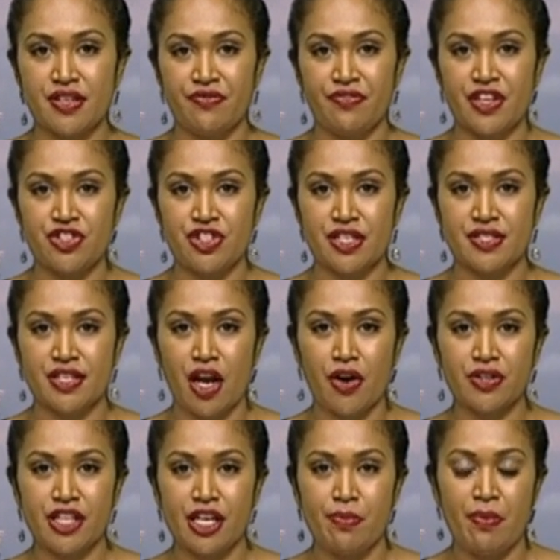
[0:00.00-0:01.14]
Fiji is
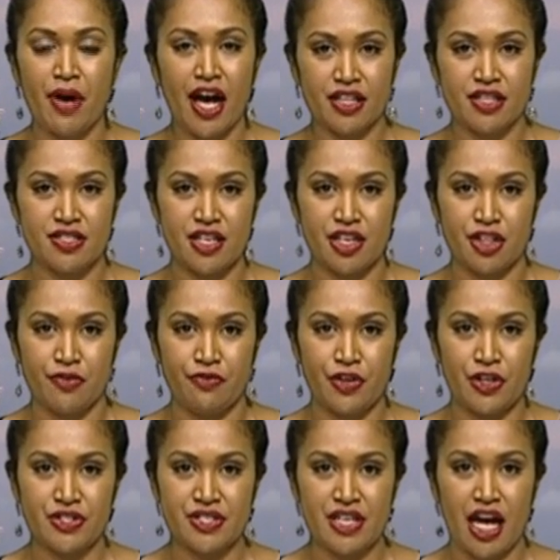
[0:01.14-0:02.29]
currently piloting the
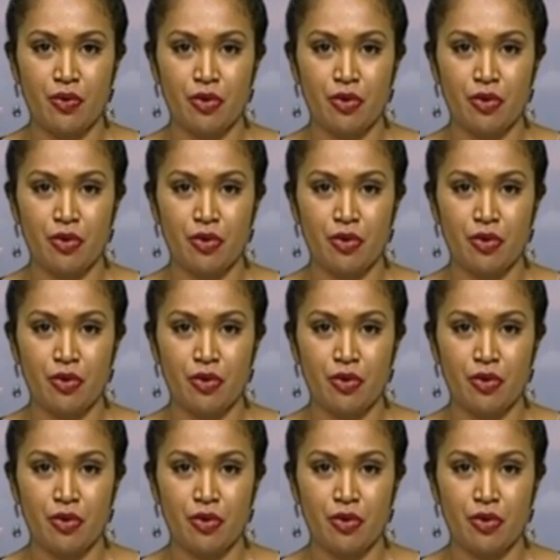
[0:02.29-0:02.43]
First Hour